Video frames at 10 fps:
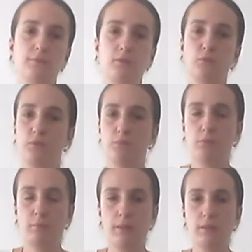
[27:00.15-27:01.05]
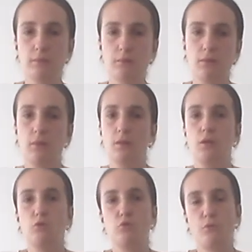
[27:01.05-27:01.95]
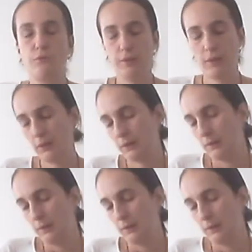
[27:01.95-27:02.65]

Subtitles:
videos in Romanian so far.